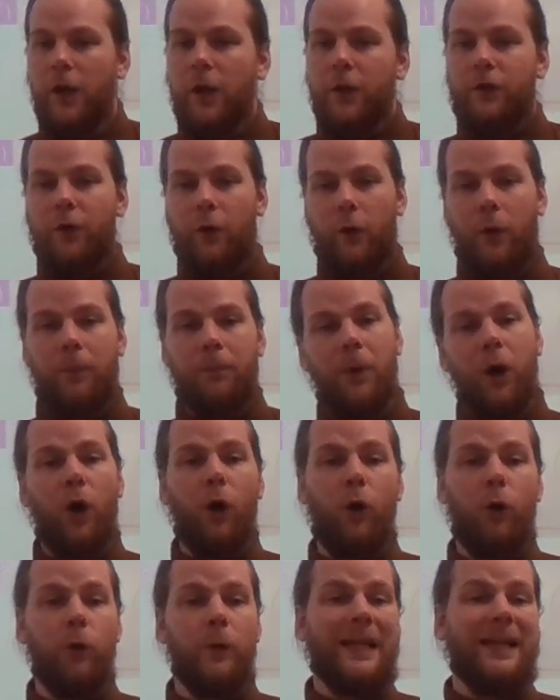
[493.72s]
So a
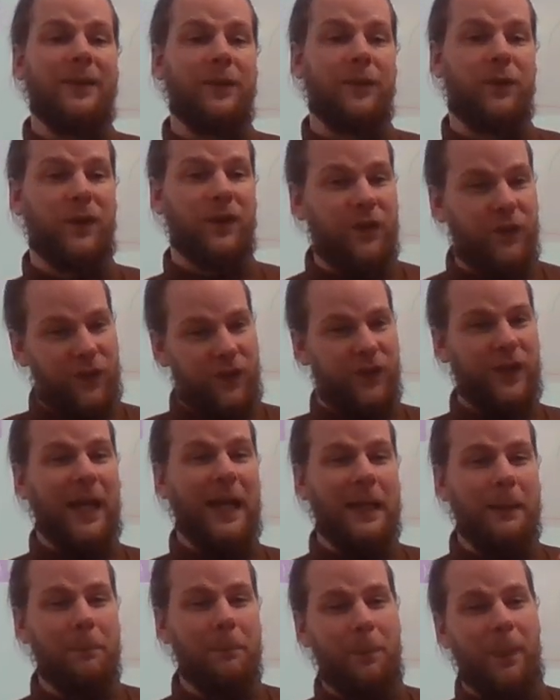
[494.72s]
mole is the
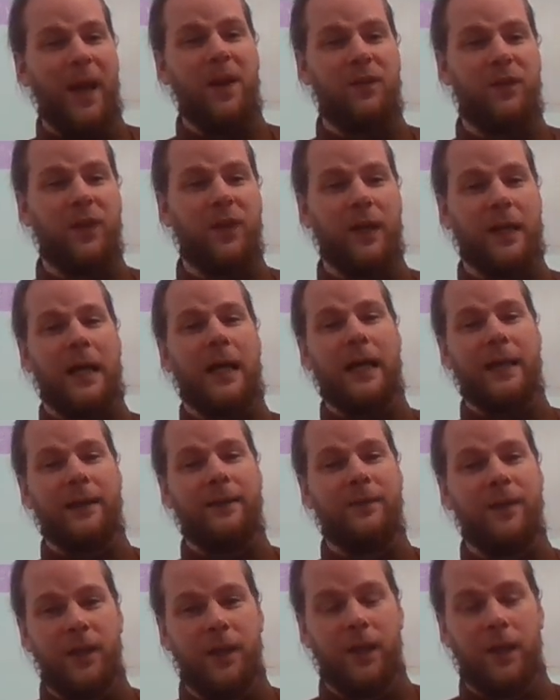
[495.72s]
same basic
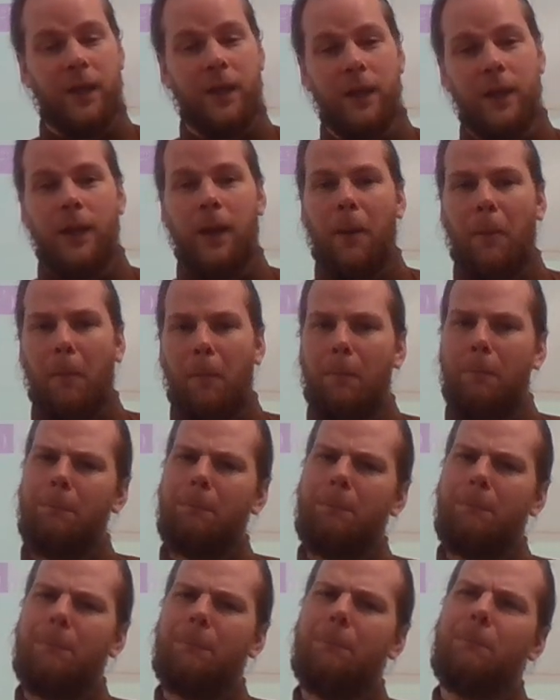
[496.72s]
idea,
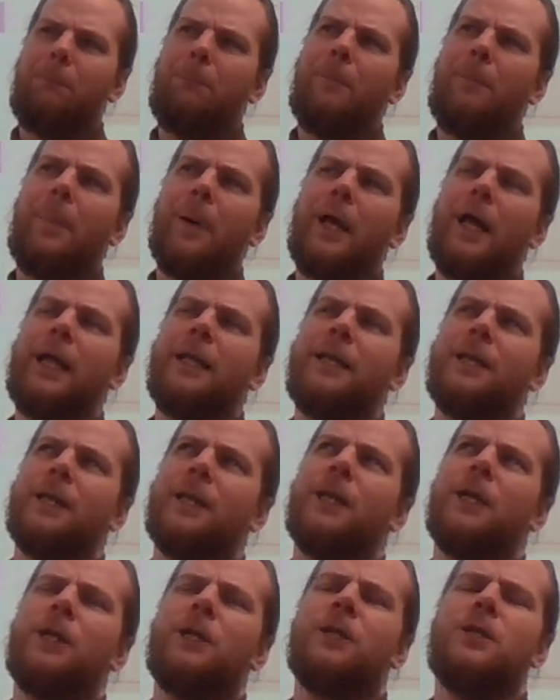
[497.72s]
but
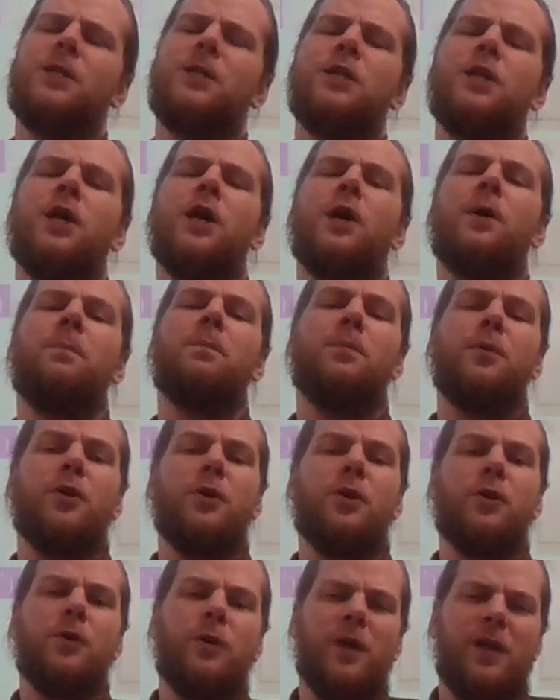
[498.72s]
the
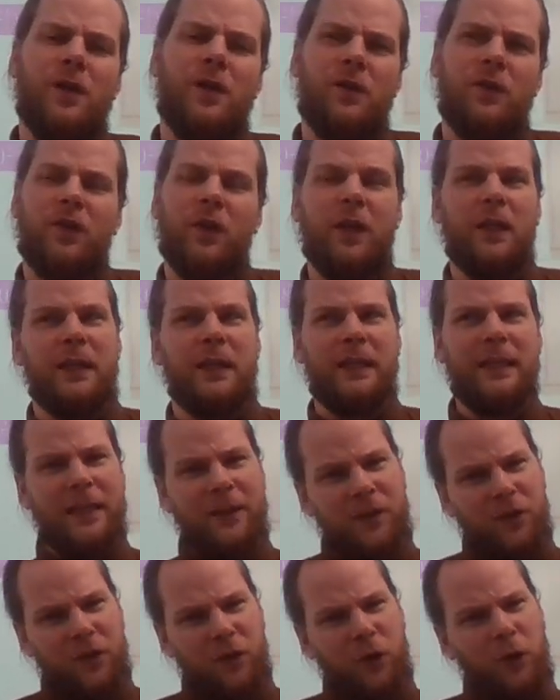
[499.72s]
number is a
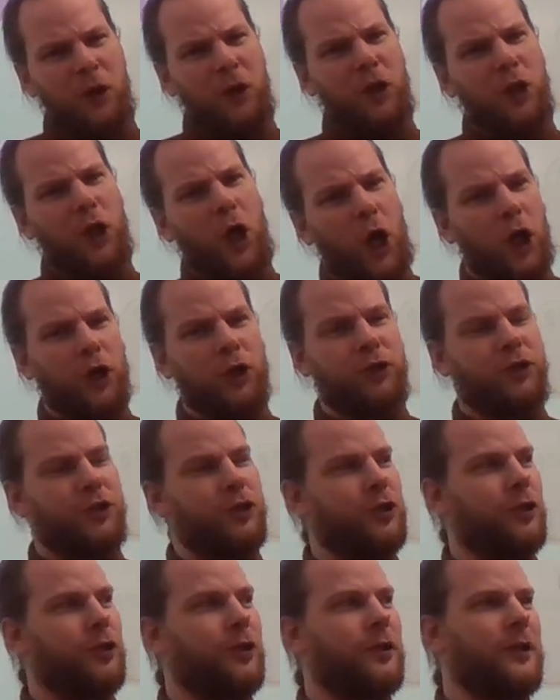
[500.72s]
little
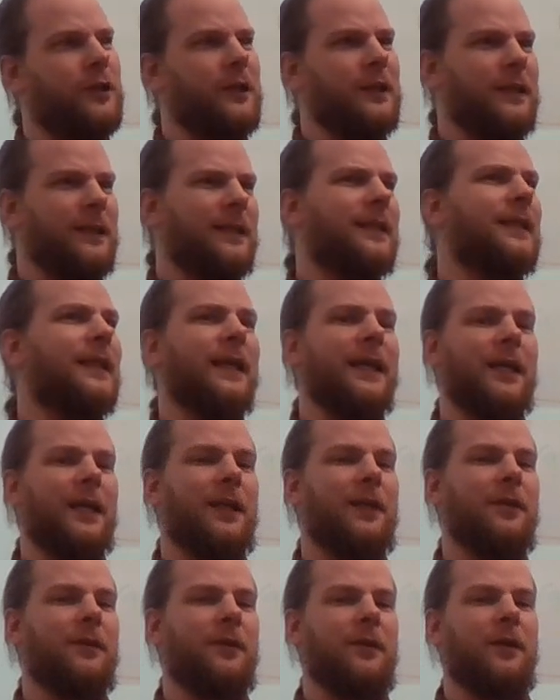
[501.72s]
larger
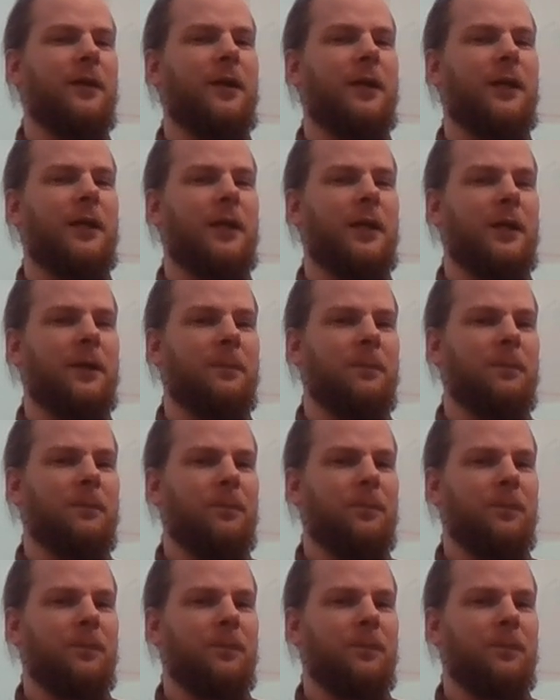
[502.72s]
than a